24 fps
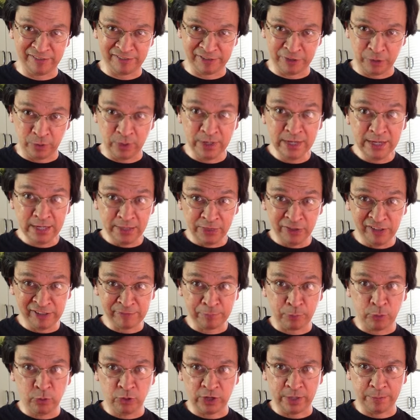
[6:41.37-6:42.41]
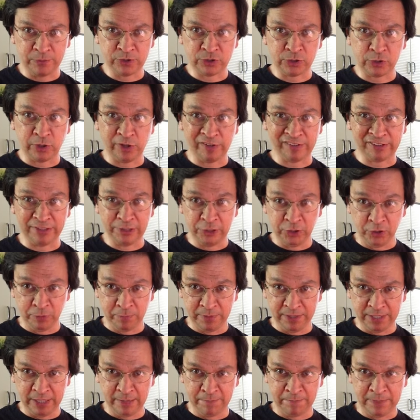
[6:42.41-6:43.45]
So this program charts a little
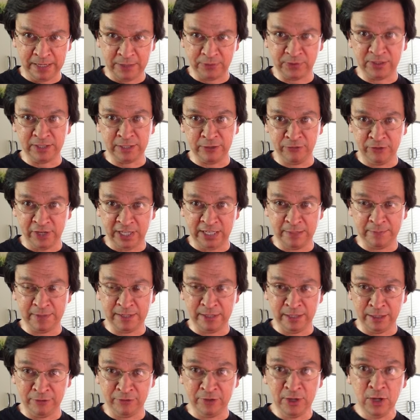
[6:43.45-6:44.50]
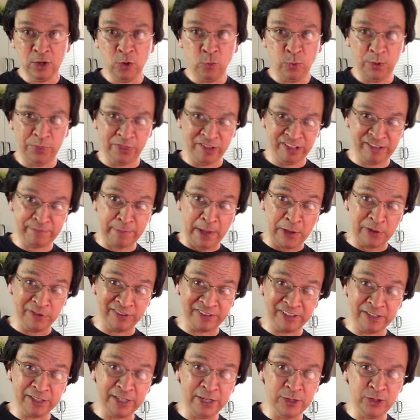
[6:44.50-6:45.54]
bit about the development of what the Spaniards
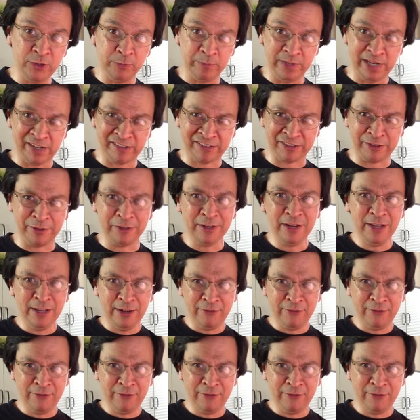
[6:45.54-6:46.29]
did in New Mexico